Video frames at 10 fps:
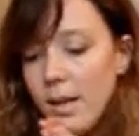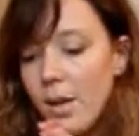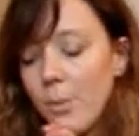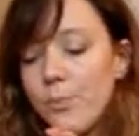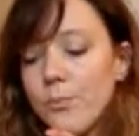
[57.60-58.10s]

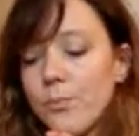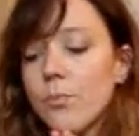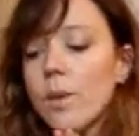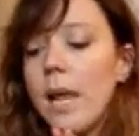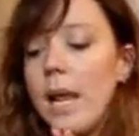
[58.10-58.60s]

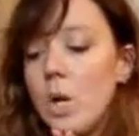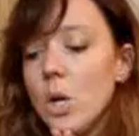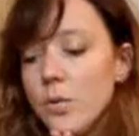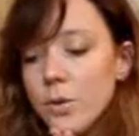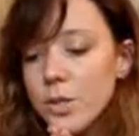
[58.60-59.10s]
um, I
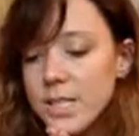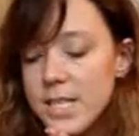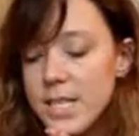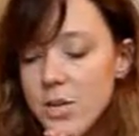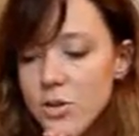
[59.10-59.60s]
looked for a
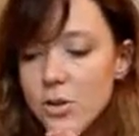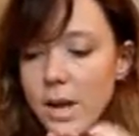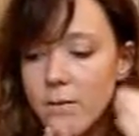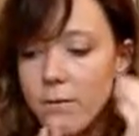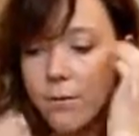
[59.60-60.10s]
teacher
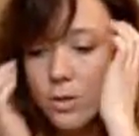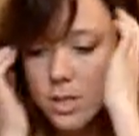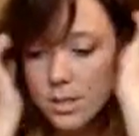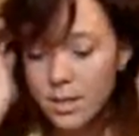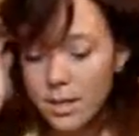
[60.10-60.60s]
at
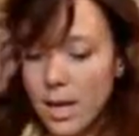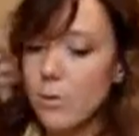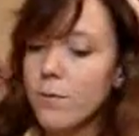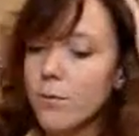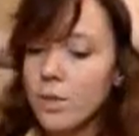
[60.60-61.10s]
first I
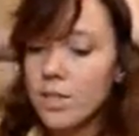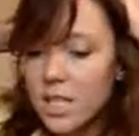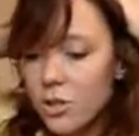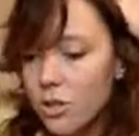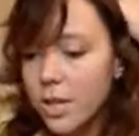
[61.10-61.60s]
looked for a
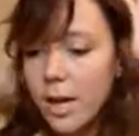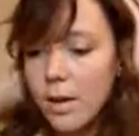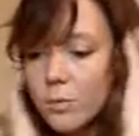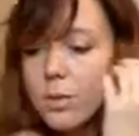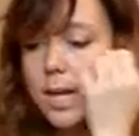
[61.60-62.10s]
teacher
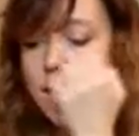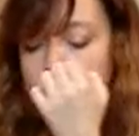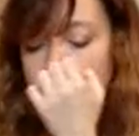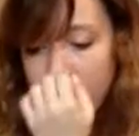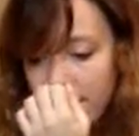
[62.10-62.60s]
that would
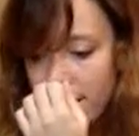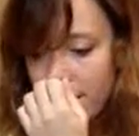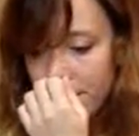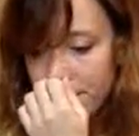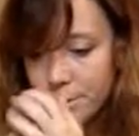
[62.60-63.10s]
like
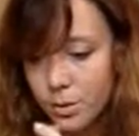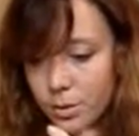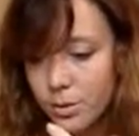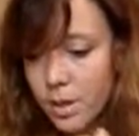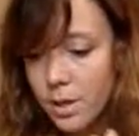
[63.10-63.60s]
um, you
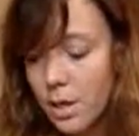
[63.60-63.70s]
know